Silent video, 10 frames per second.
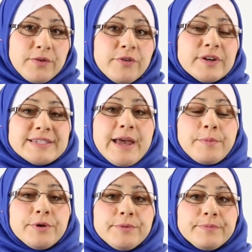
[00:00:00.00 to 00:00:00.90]
For
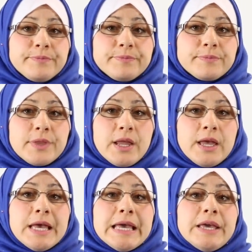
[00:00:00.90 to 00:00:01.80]
example,
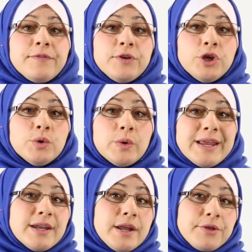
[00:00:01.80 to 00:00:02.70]
if you
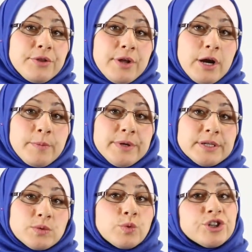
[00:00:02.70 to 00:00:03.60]
and another
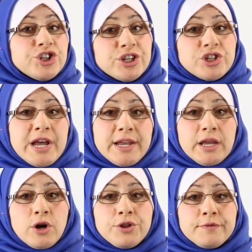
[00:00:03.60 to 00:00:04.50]
therapist were
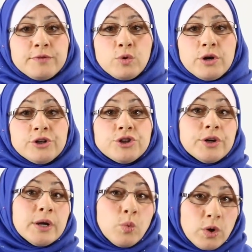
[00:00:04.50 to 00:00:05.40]
chit-chatting on the floor
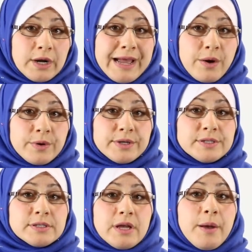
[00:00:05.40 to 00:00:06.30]
during work
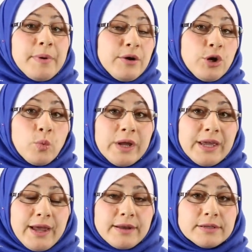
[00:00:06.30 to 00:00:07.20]
hours about your
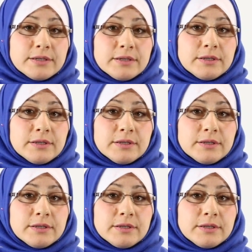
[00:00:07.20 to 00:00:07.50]
weekend,